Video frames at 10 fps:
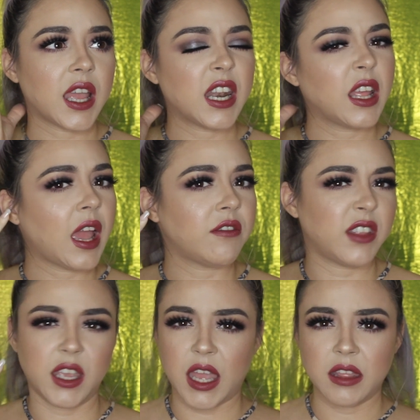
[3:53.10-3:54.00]
have
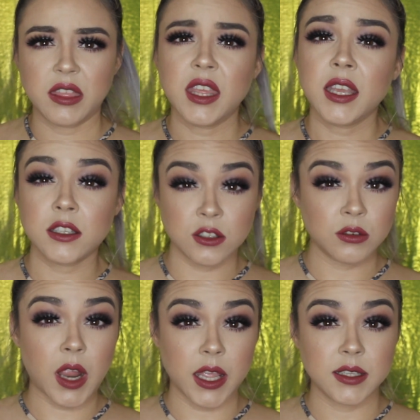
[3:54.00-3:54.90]
like, I think it's
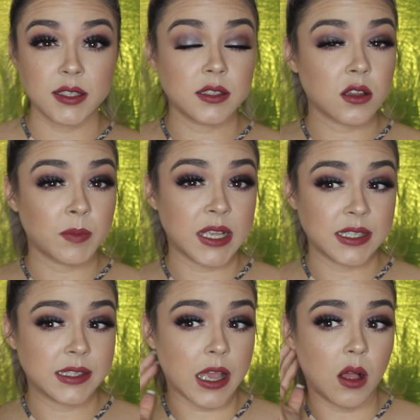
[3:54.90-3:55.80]
psoriasis on my
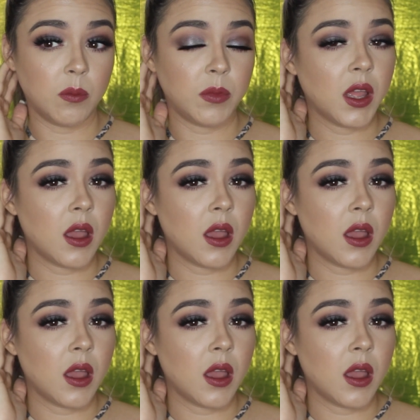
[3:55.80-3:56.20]
scalp